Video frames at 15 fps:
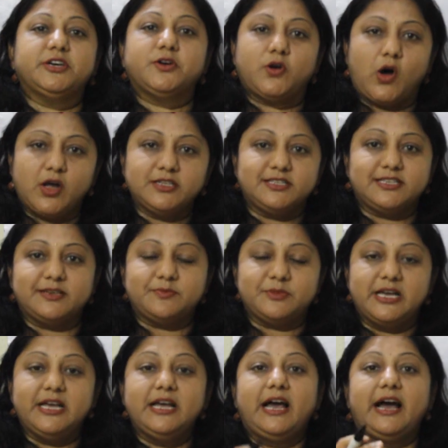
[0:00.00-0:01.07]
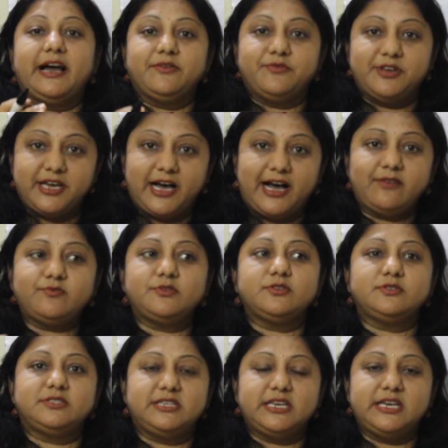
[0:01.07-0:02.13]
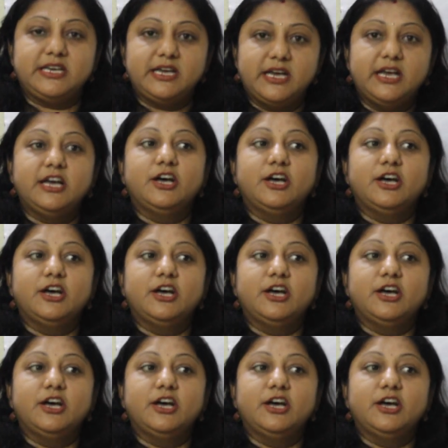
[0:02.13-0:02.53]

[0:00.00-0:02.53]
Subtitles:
concept and we have to see